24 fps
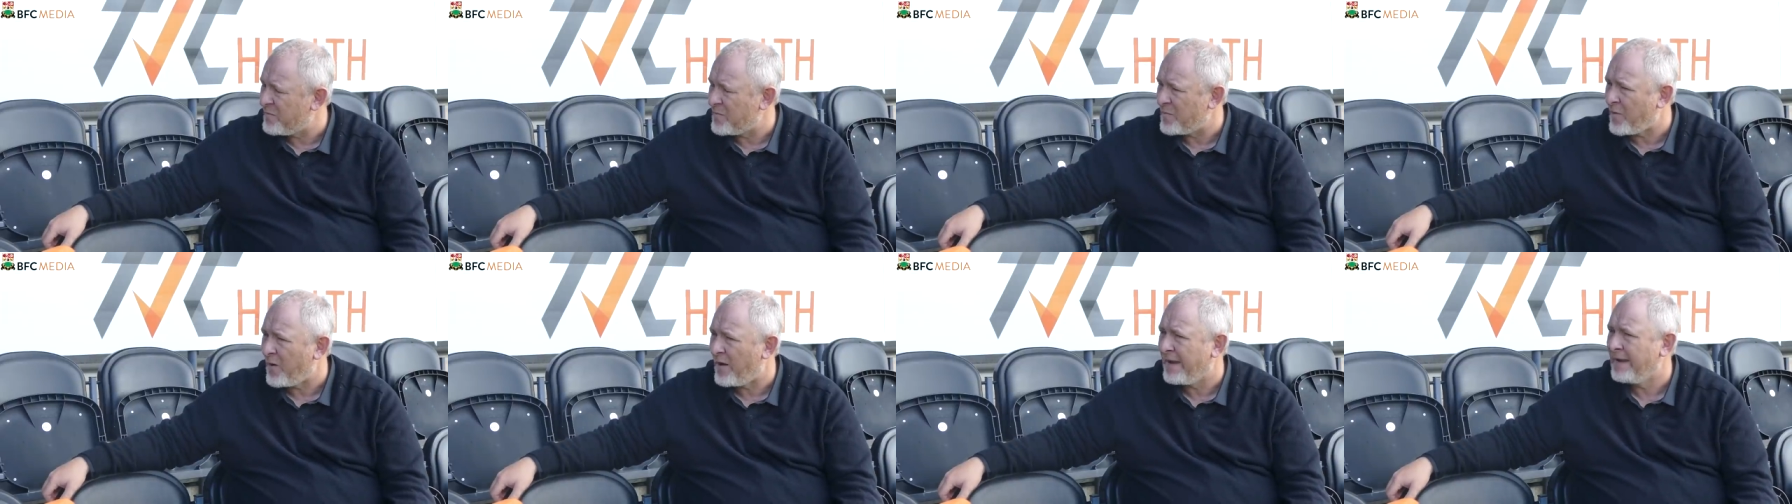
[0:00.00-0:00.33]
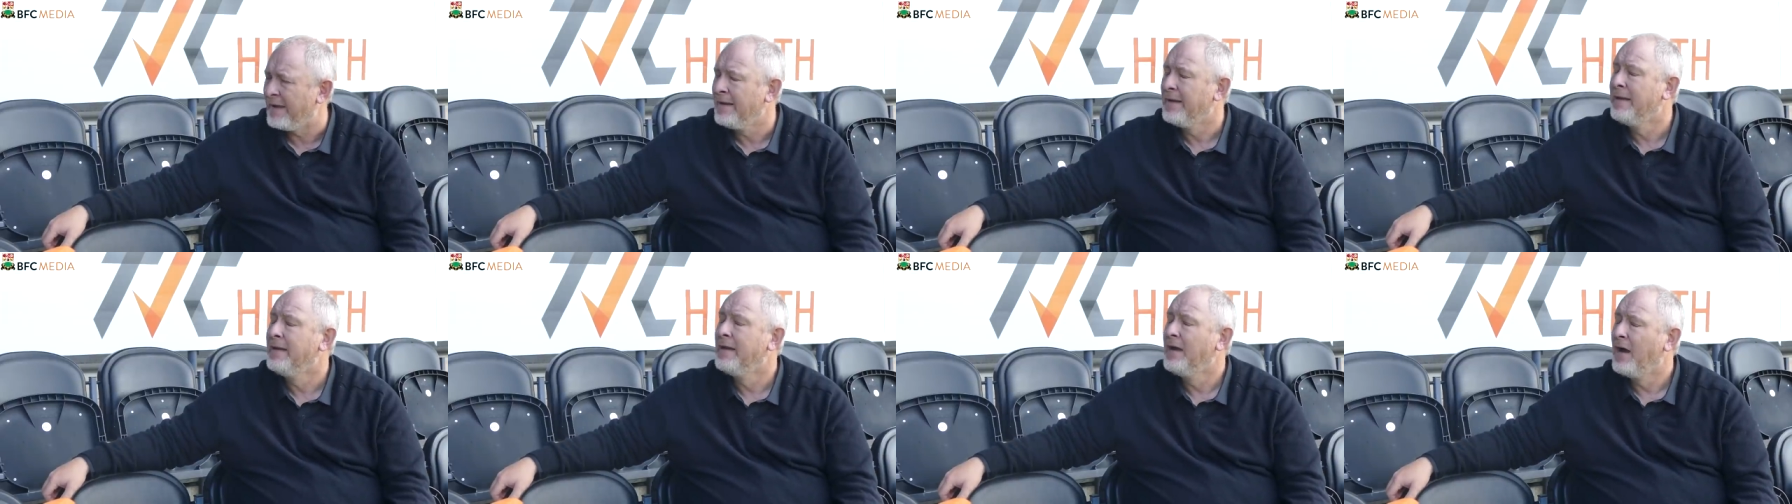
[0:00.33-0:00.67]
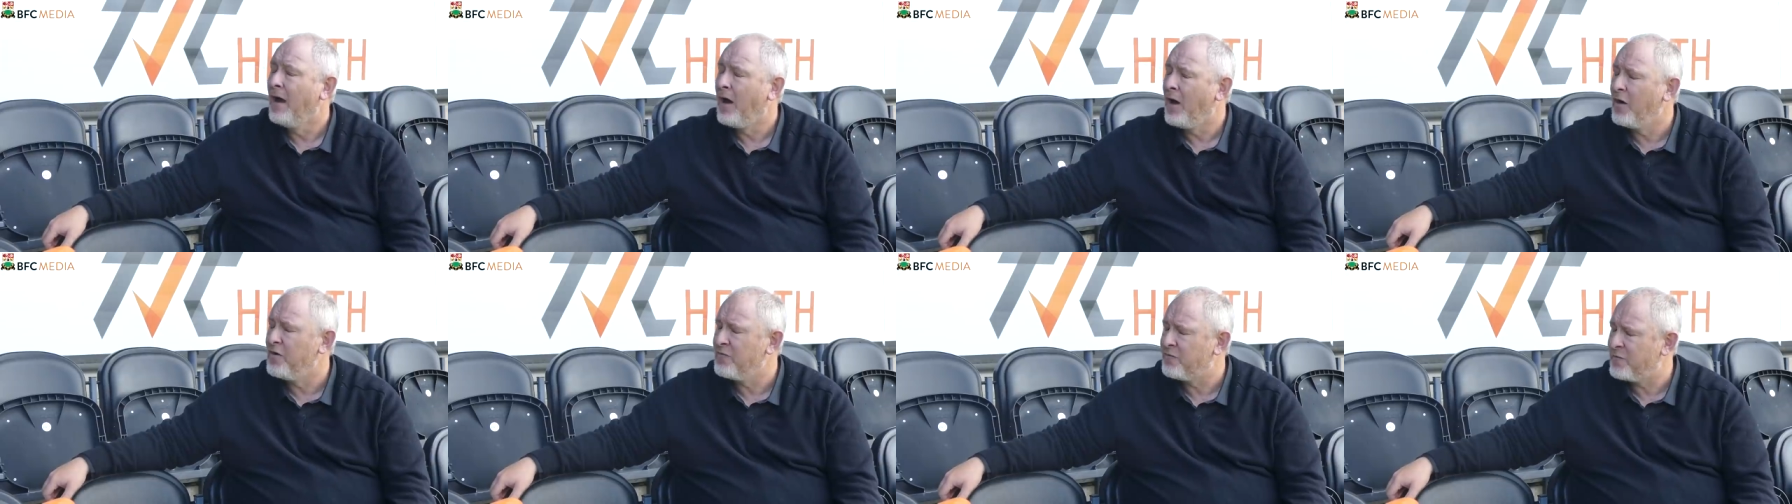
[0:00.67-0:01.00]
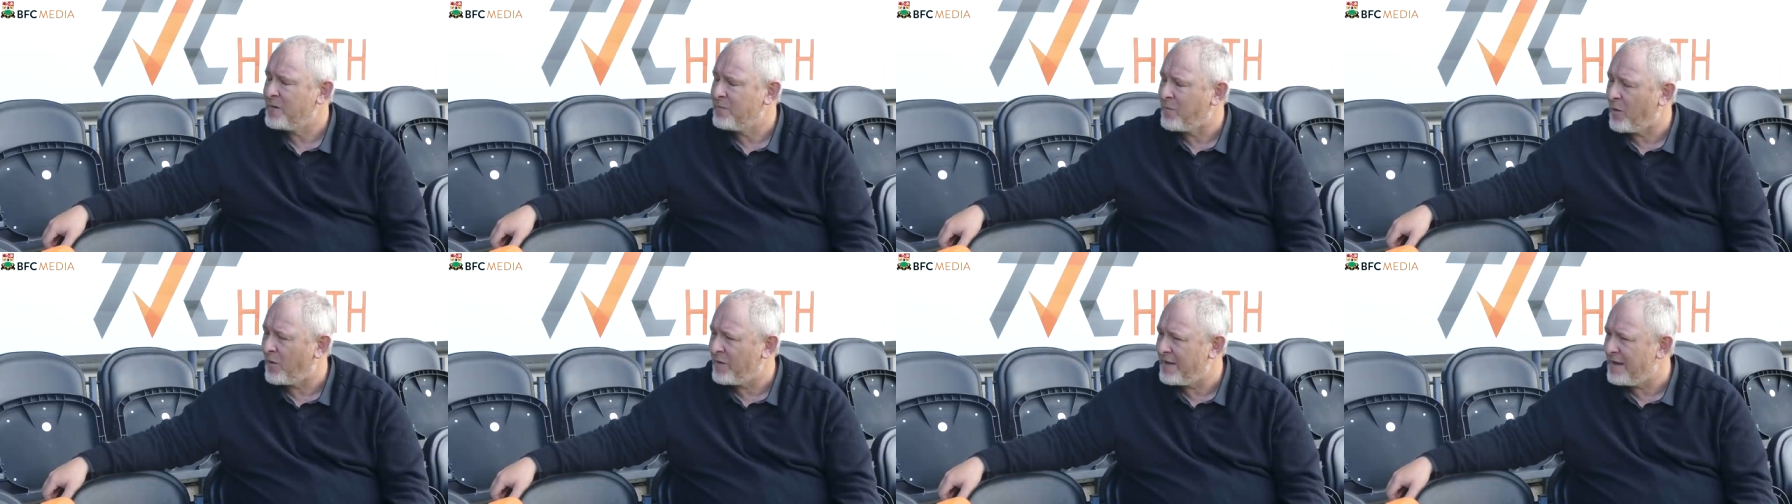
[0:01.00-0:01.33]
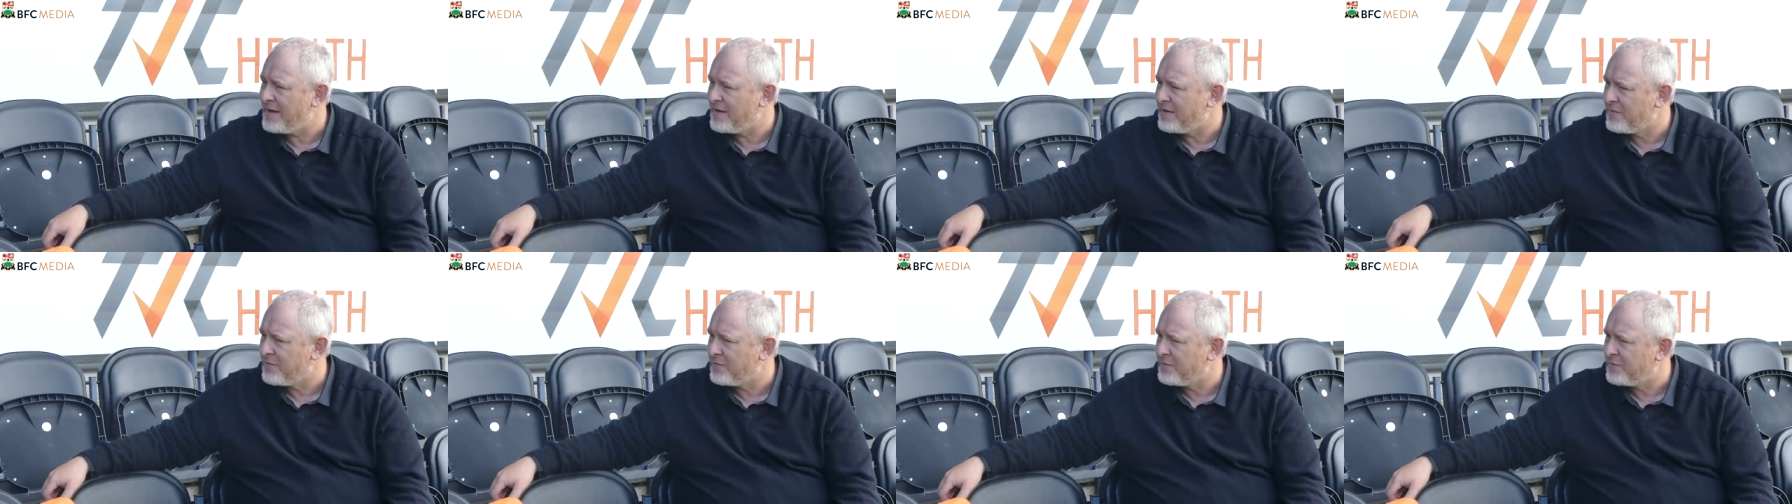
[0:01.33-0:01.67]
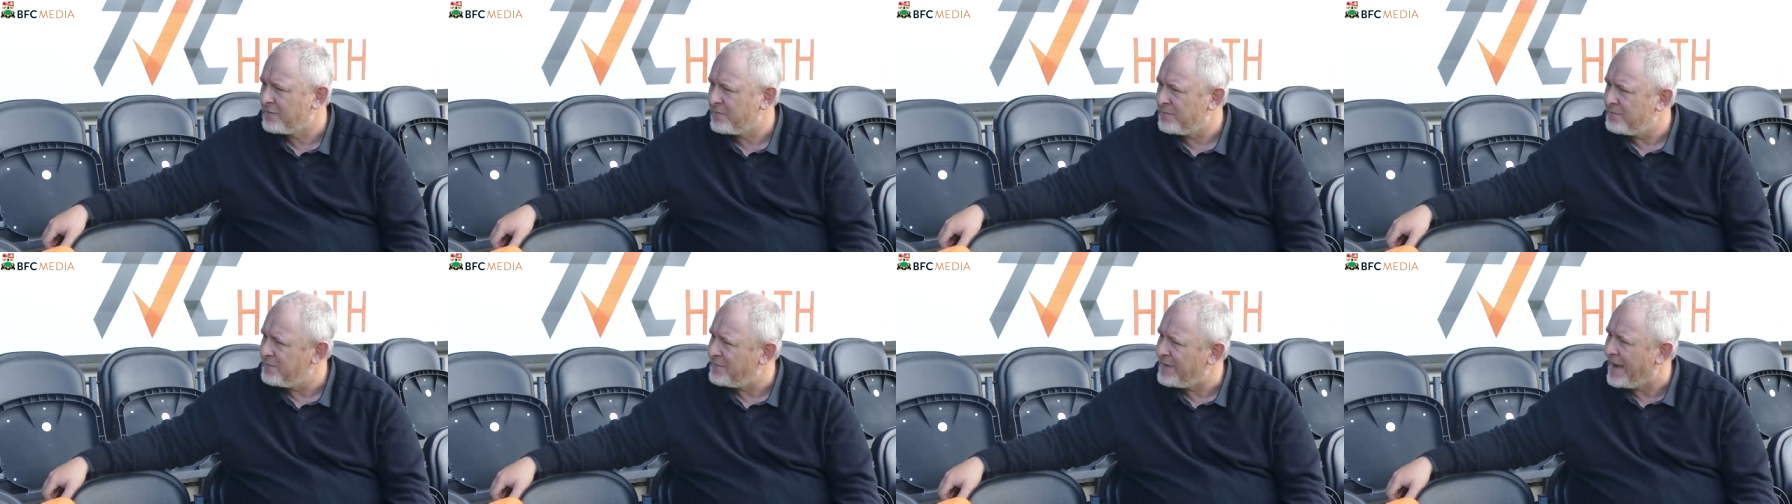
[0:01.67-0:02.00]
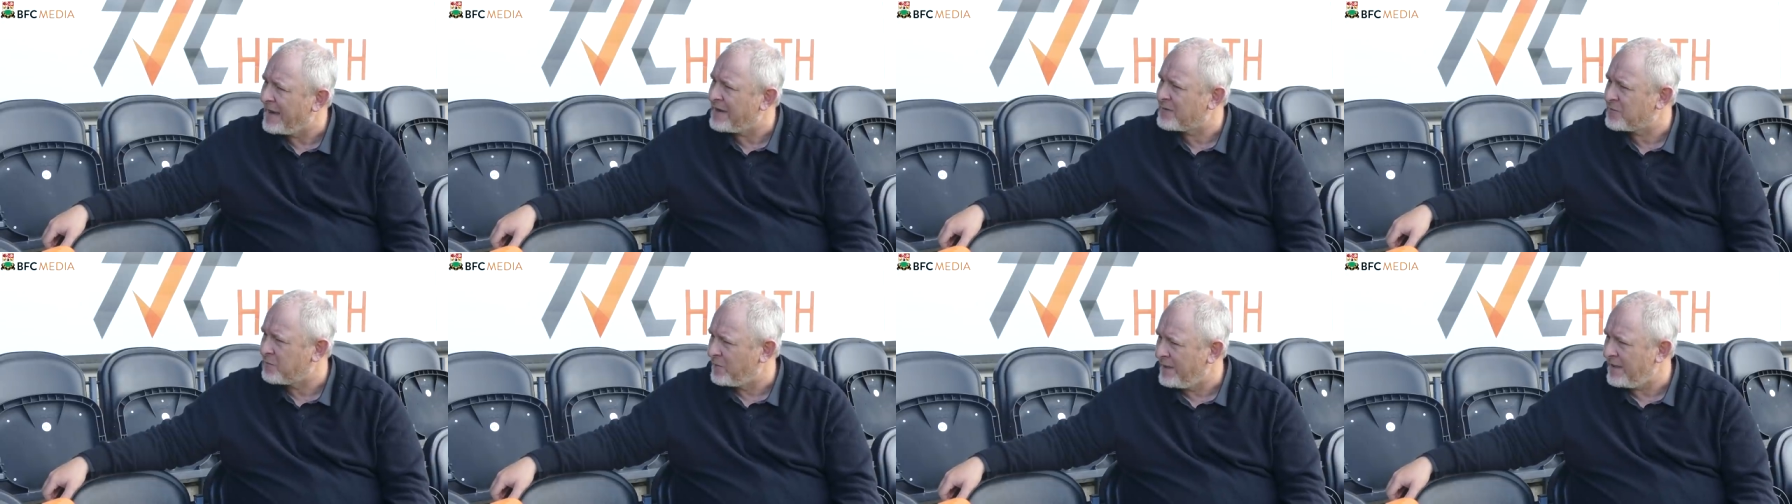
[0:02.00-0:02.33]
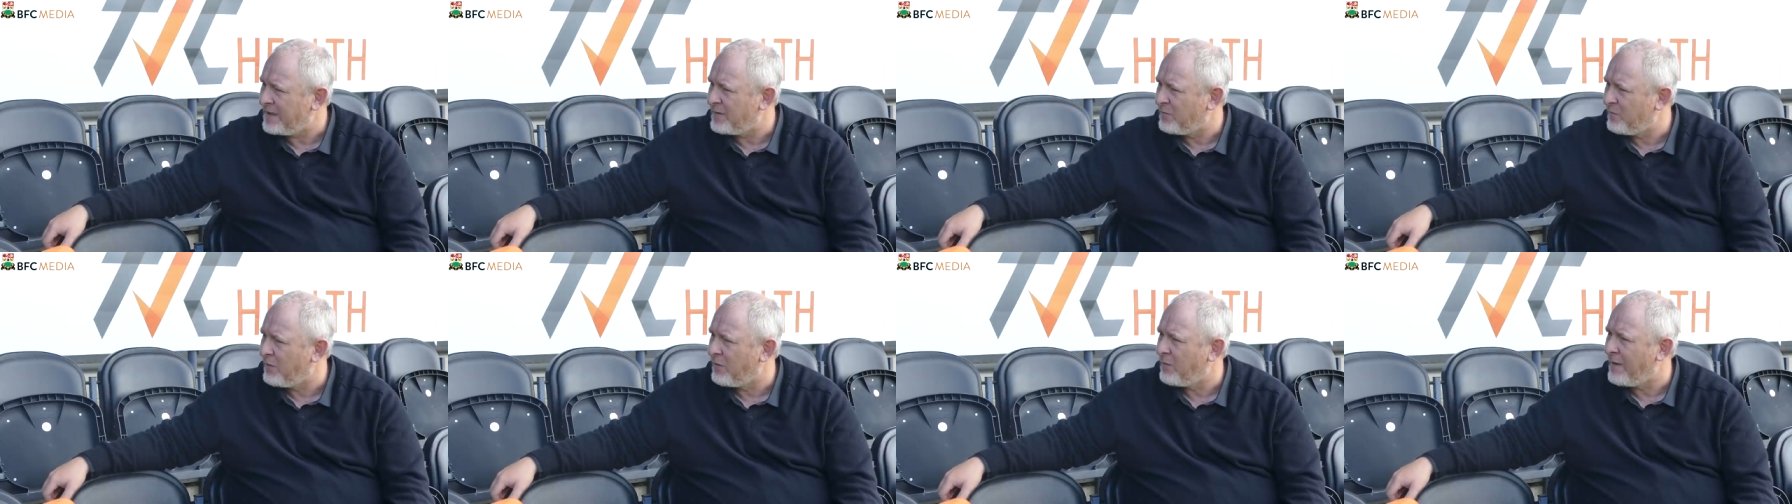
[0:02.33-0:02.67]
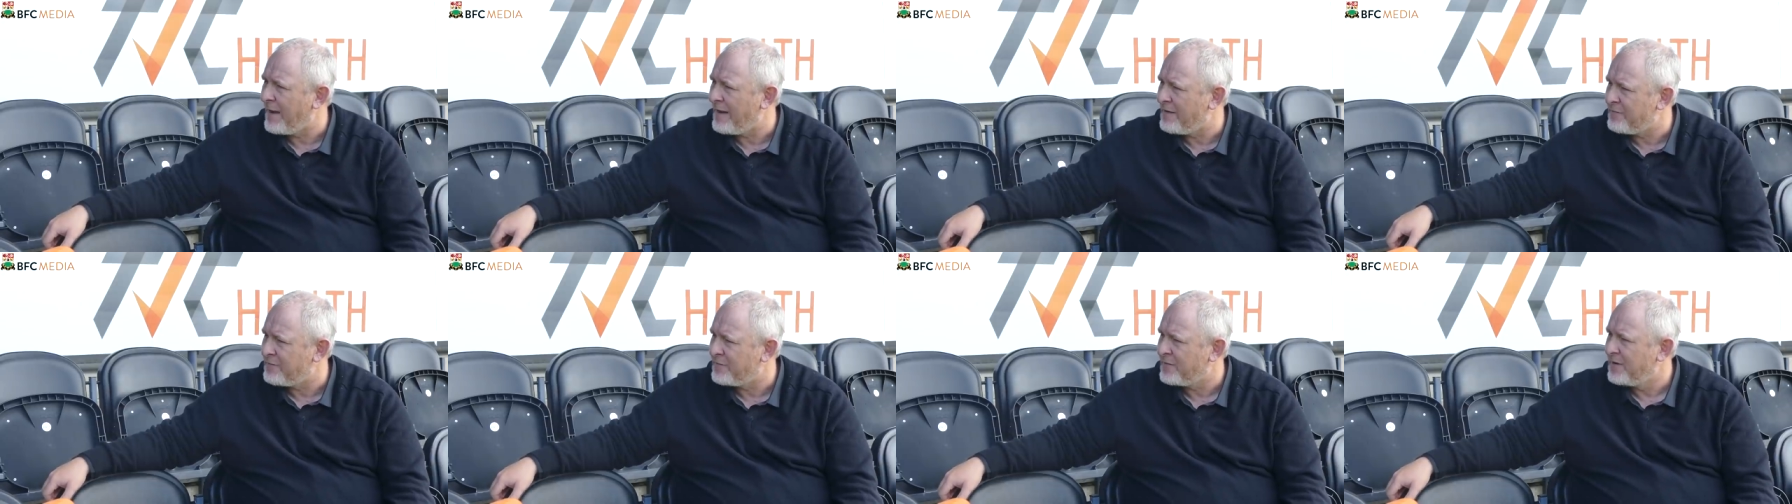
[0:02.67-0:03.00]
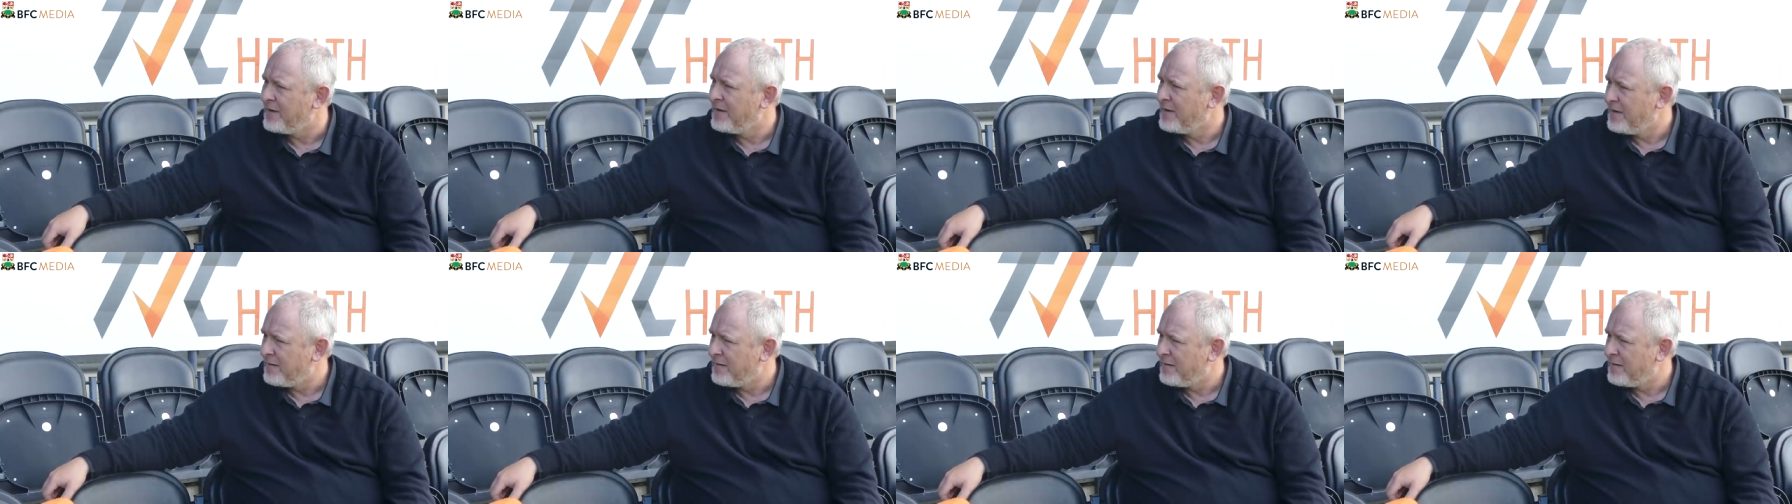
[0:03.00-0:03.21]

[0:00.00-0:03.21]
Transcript: But by hopefully by the end of next week, we'll have